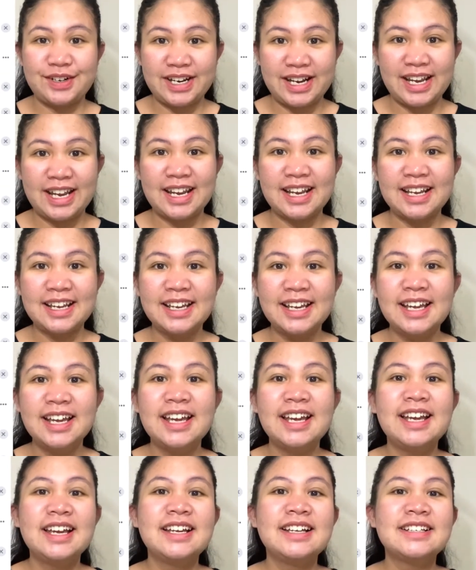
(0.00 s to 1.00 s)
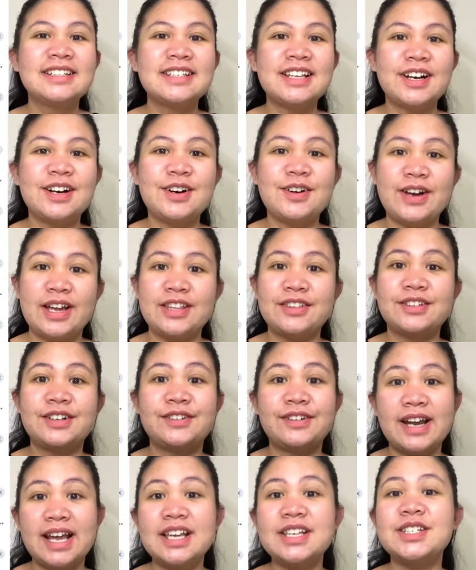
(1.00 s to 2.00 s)
Wow. So, and
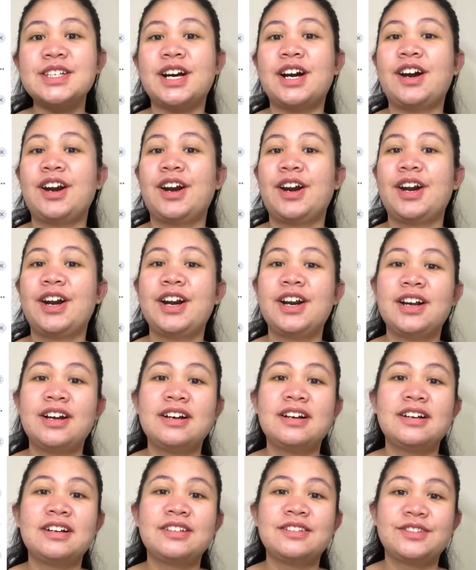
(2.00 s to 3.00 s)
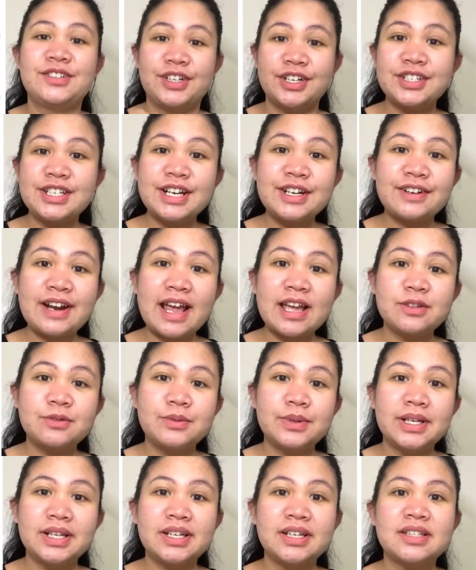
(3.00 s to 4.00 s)
the rest are nursing
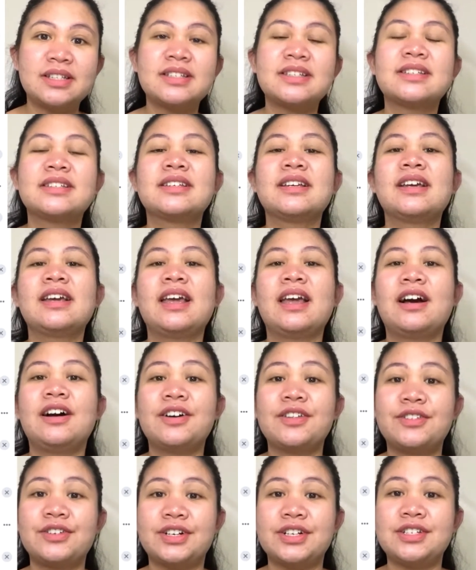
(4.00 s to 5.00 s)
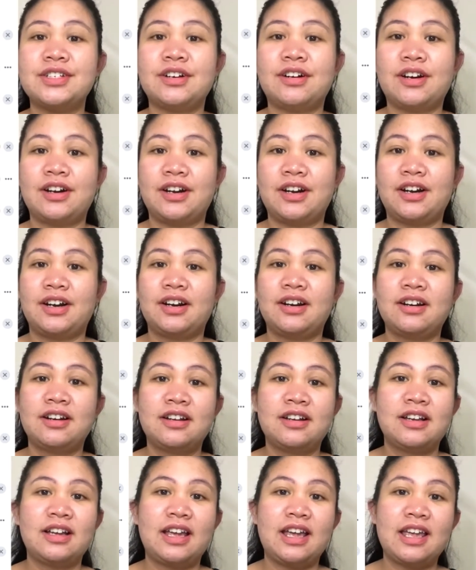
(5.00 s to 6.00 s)
graduates, others are
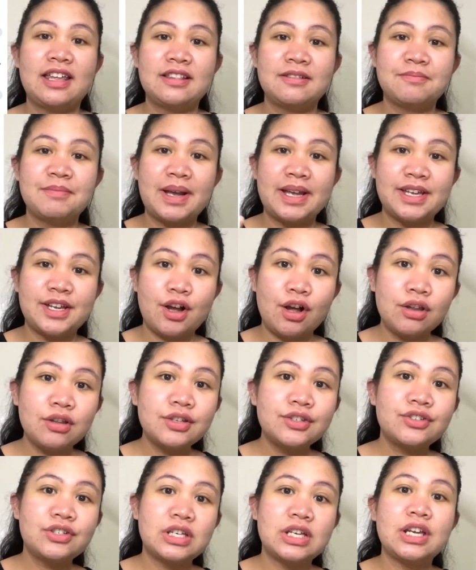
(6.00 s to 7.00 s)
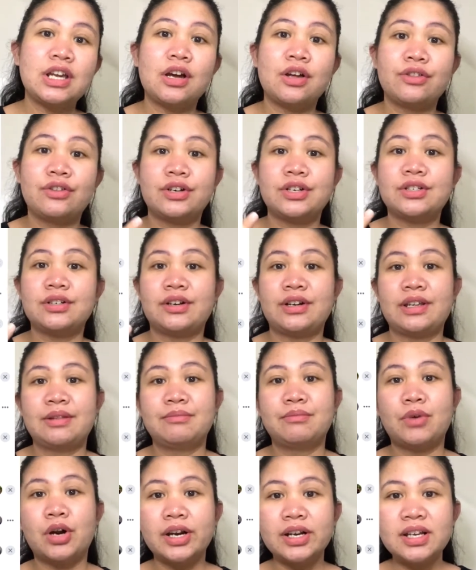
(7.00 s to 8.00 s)
in biology, others are
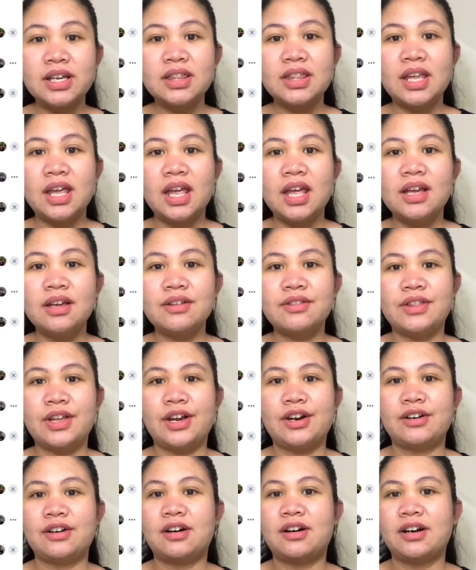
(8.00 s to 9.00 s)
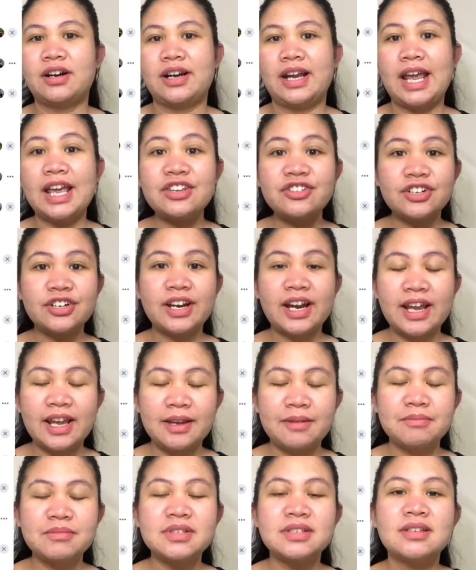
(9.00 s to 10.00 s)
in marketing, there are
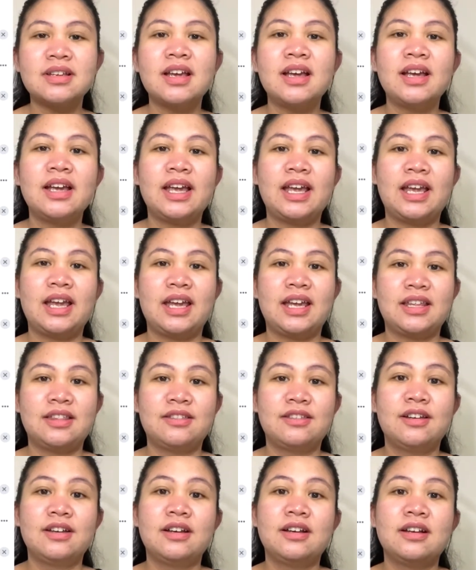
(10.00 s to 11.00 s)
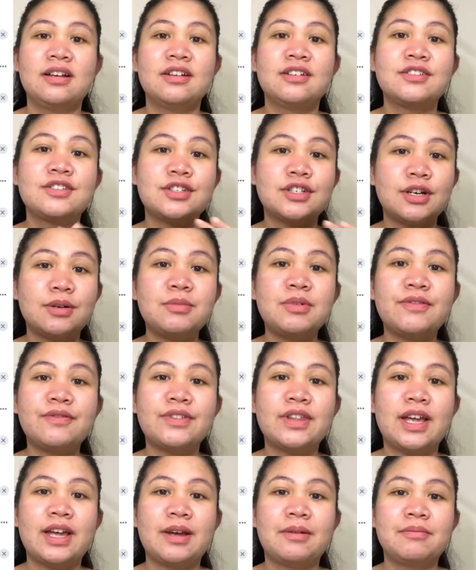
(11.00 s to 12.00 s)
HRMs, and some
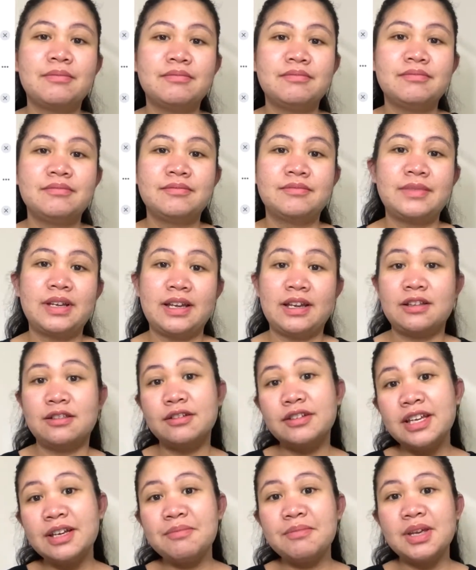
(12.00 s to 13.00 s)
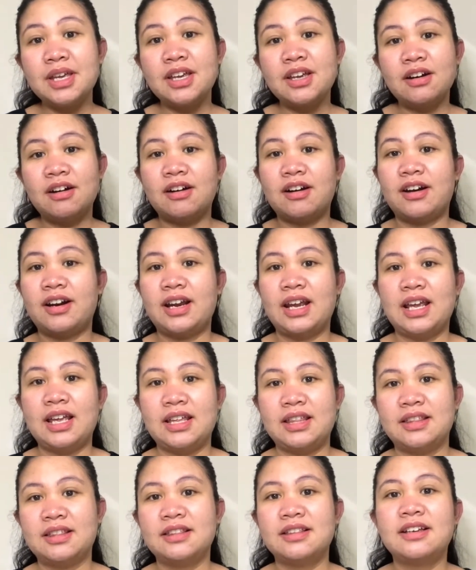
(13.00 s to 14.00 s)
of them, including me, are
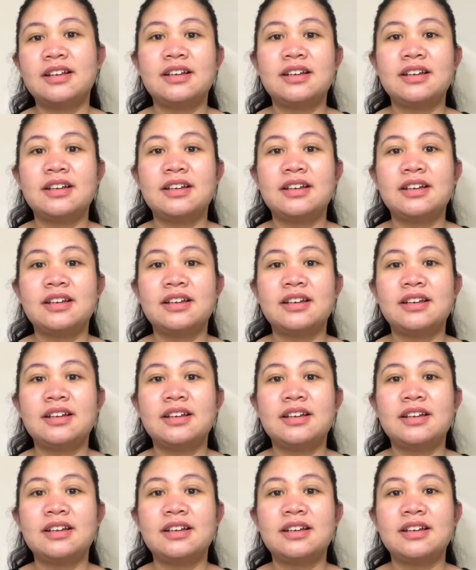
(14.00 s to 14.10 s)
in